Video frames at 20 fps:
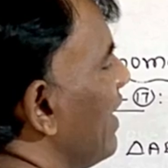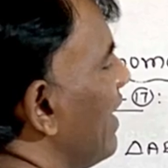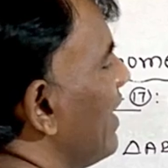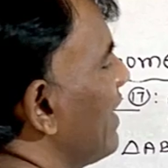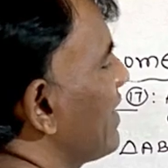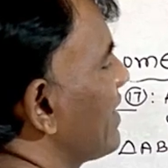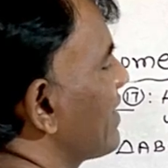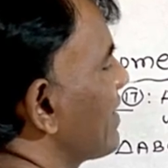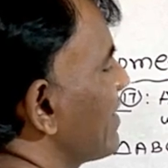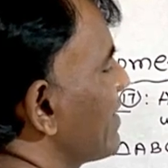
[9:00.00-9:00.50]

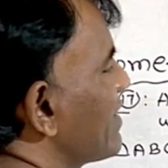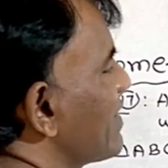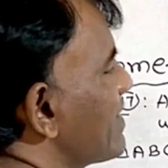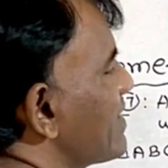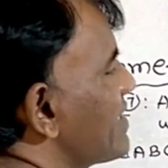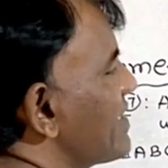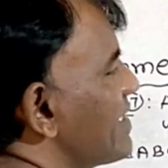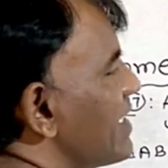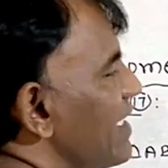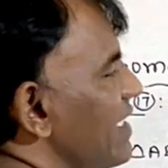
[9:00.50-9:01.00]
at
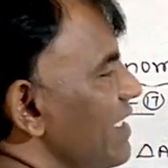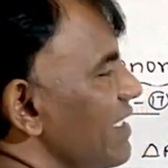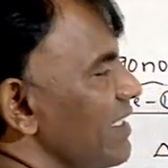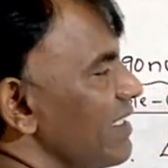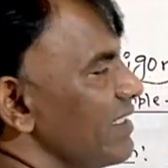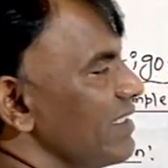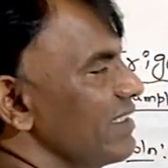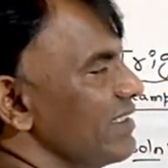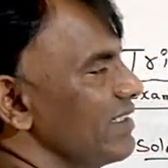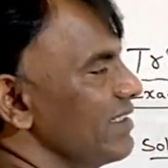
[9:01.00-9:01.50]
C,
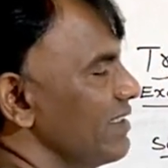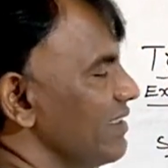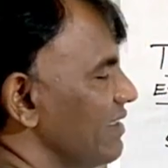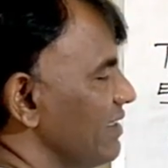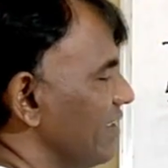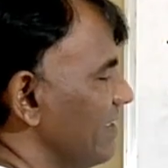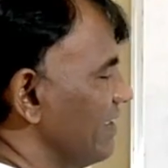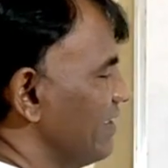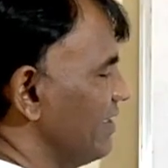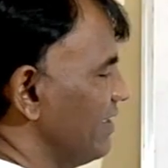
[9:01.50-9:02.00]

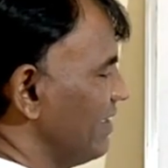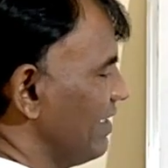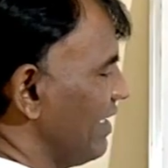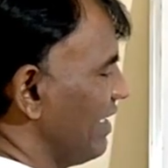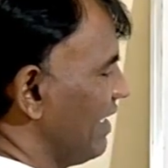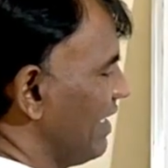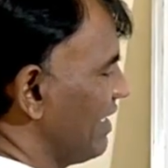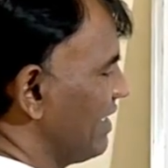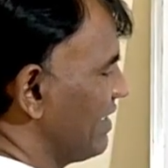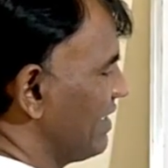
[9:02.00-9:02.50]

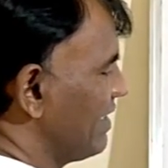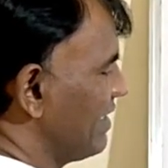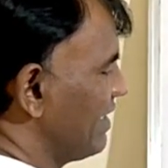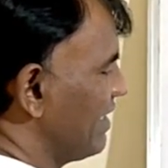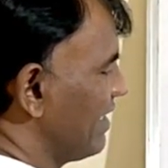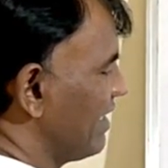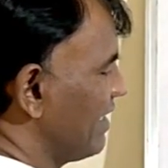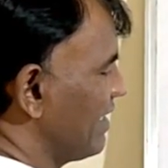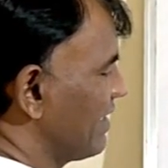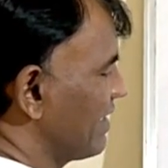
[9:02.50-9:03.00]
and
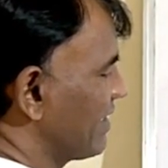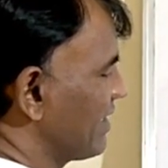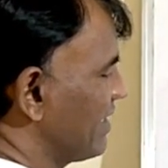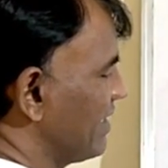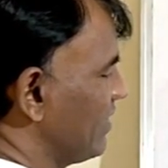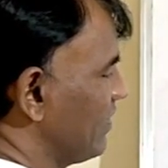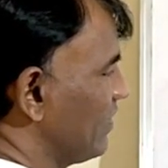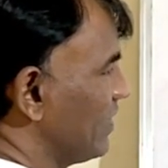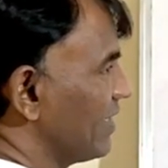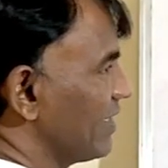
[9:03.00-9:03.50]

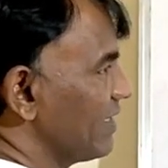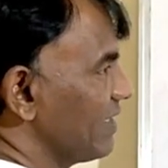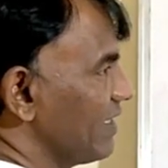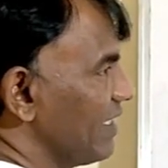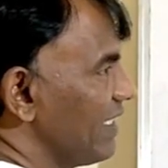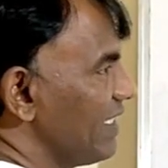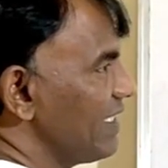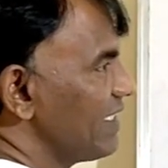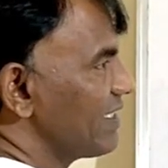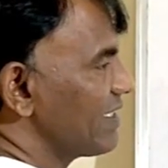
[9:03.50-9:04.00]
given
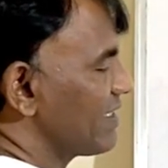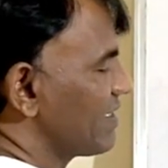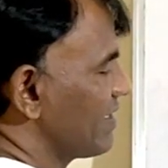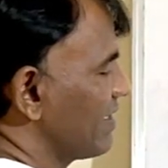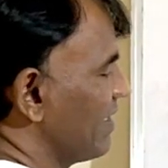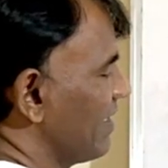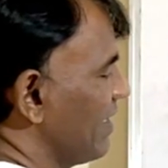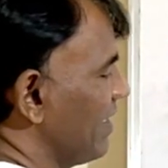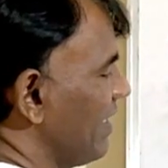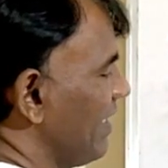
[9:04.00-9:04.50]
that
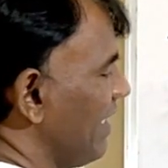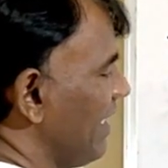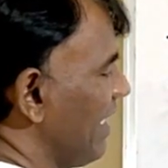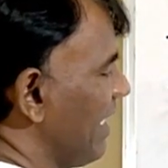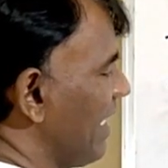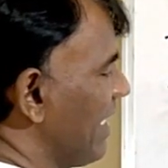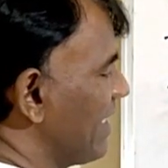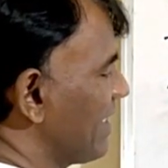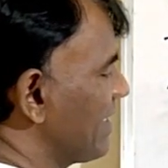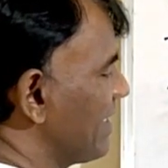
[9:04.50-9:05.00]

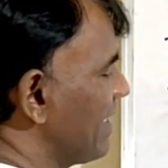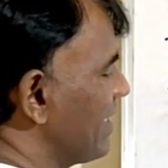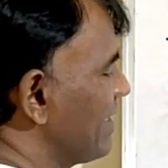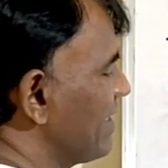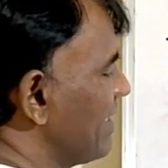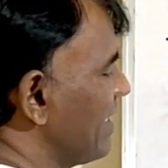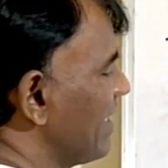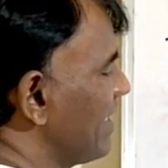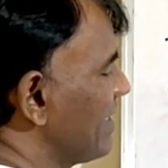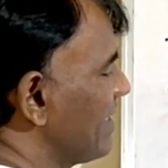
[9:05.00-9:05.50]
angle
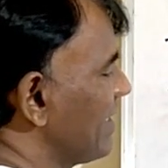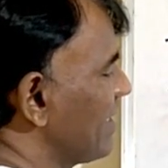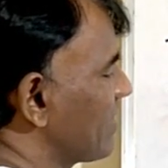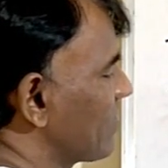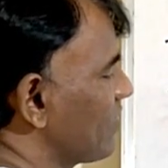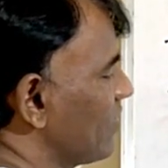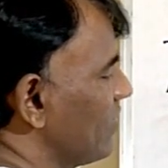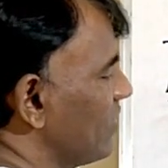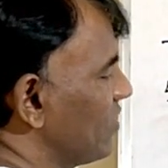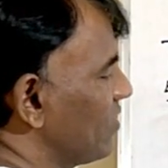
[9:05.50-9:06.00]
A
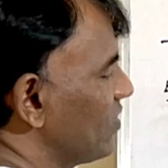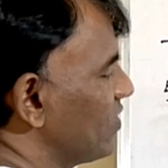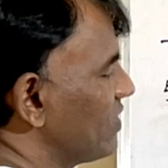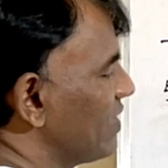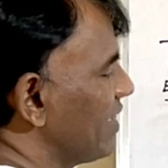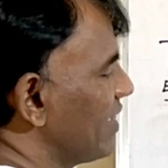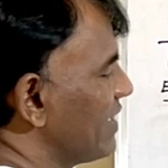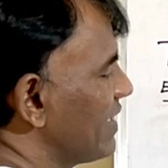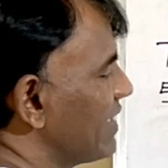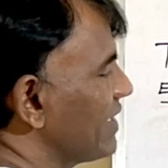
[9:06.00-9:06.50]
equal to
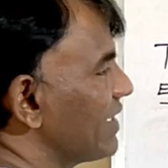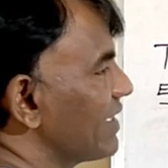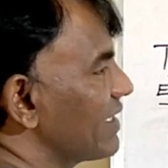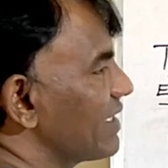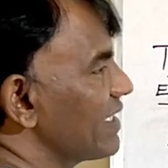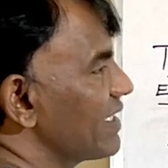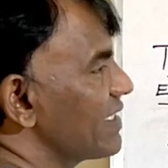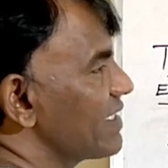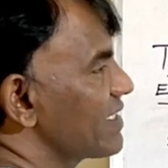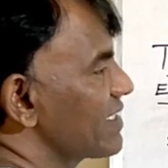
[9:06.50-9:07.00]
30
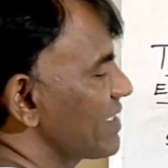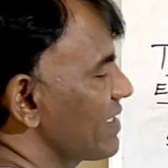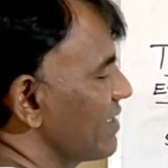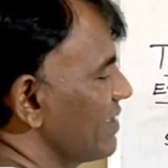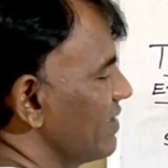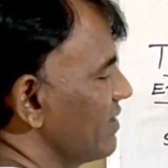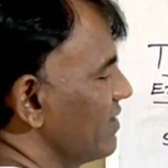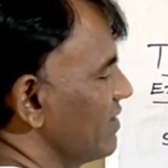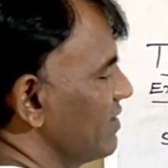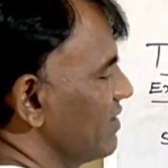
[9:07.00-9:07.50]
degrees
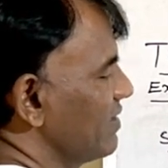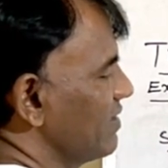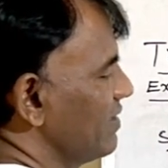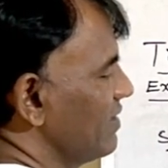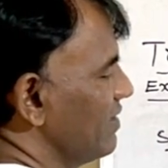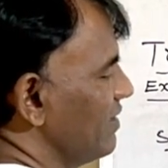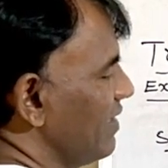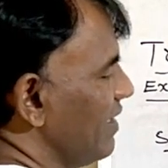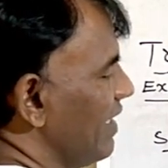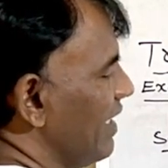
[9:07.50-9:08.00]

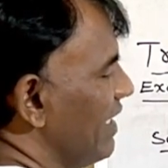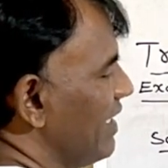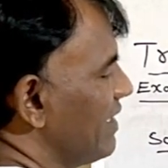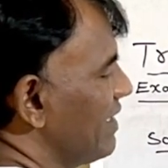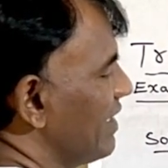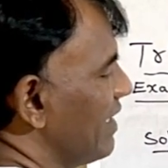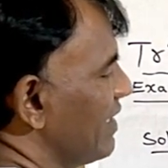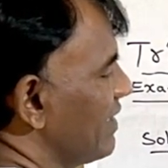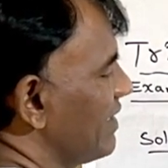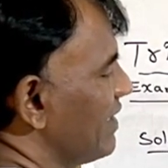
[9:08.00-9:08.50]
and
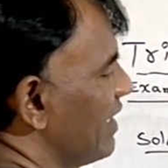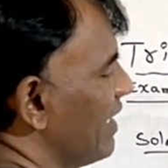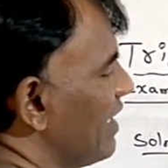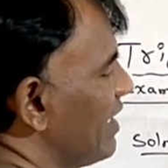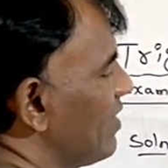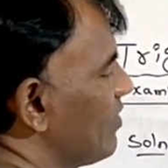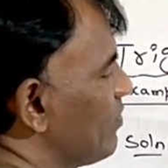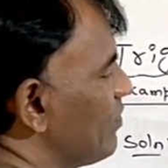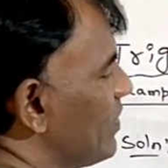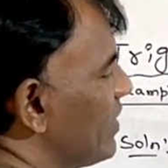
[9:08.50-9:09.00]

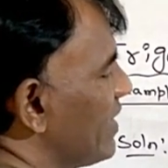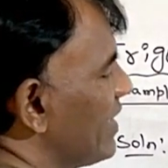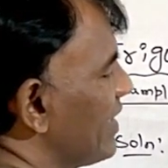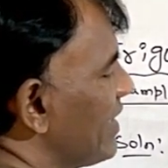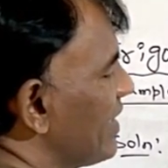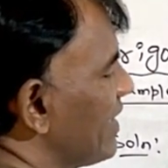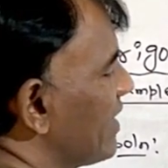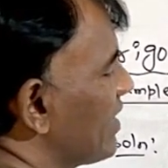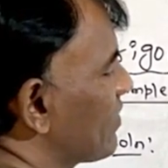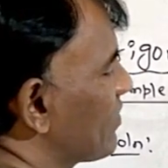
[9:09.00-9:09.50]
AB
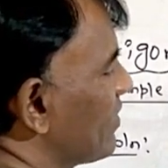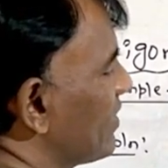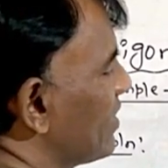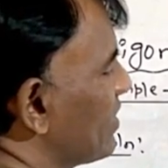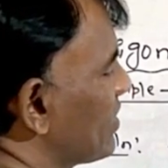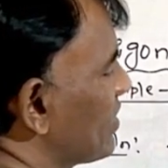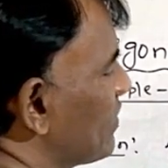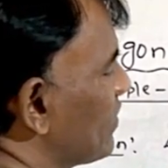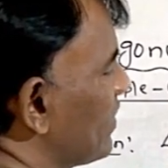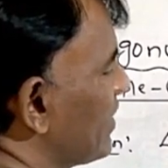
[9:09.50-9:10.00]
equal
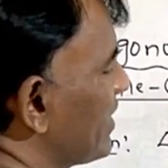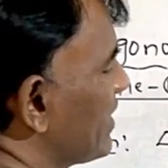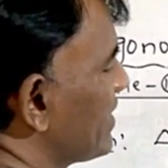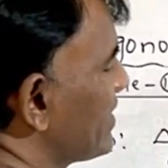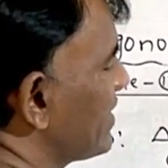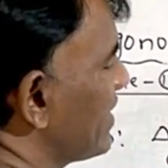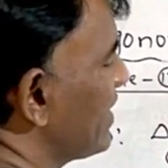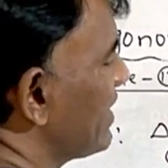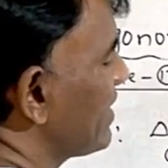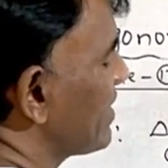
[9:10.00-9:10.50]
to, what is
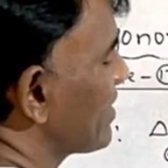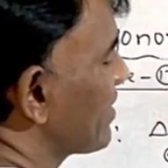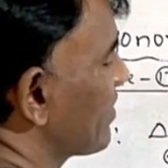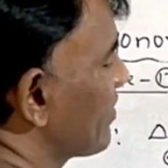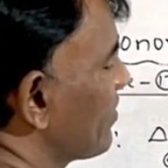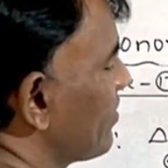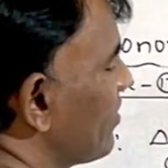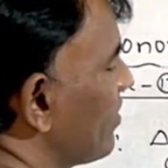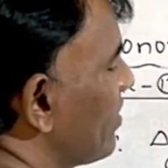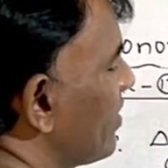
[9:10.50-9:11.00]
that?
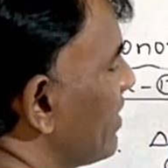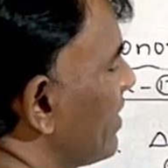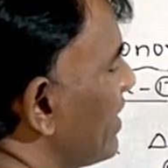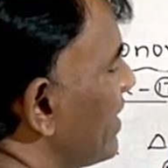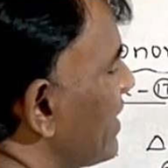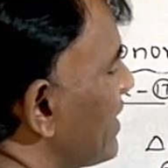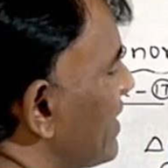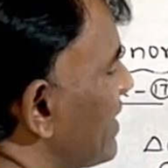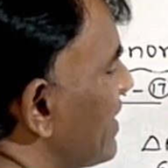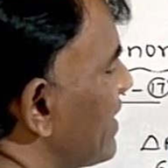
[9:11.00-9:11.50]

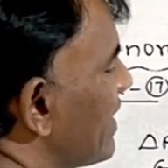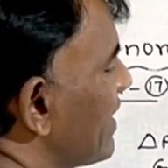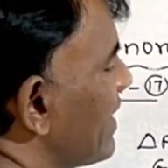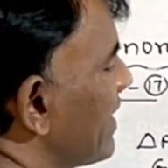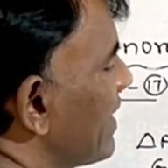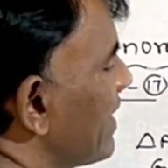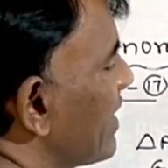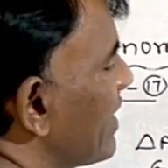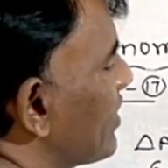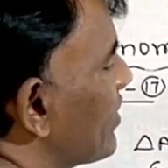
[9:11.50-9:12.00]
40
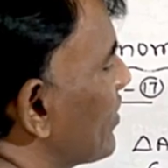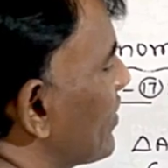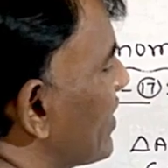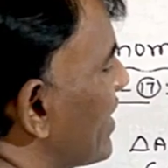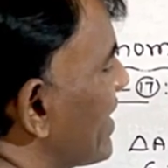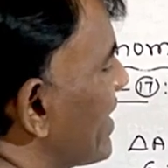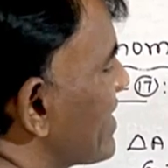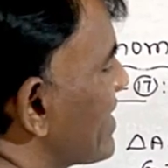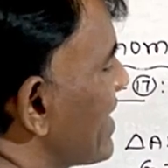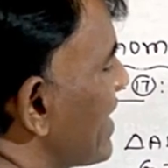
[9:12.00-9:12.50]

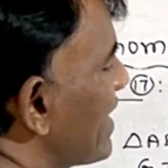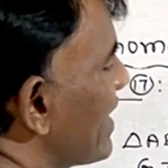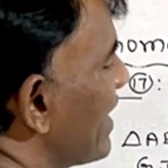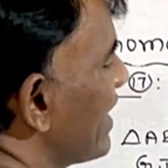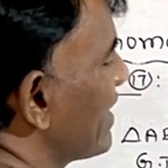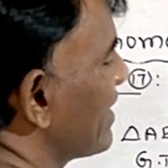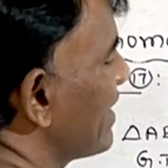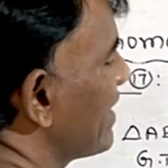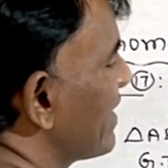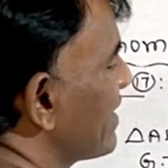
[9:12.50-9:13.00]
units.
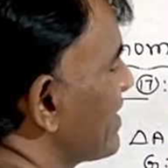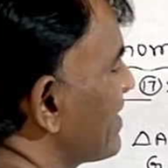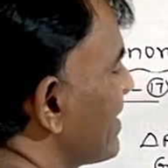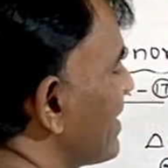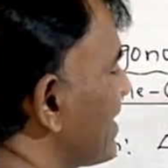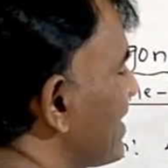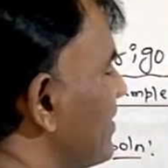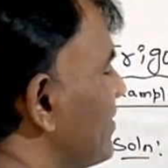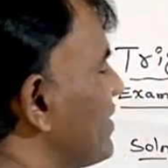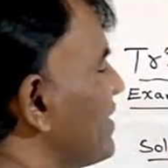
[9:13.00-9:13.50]
That is the
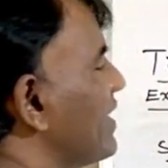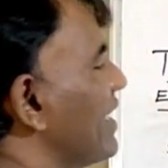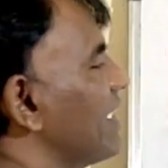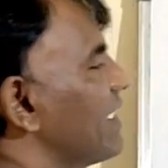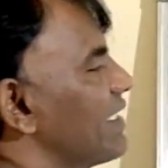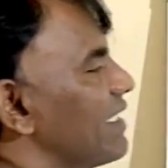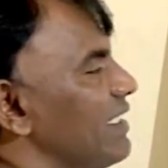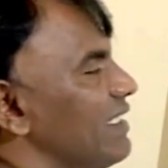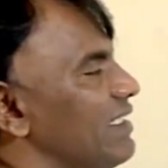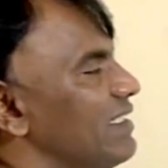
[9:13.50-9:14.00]
given
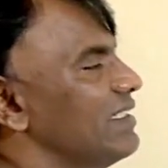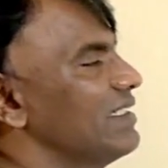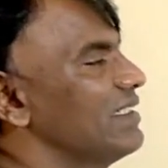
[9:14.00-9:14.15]
data.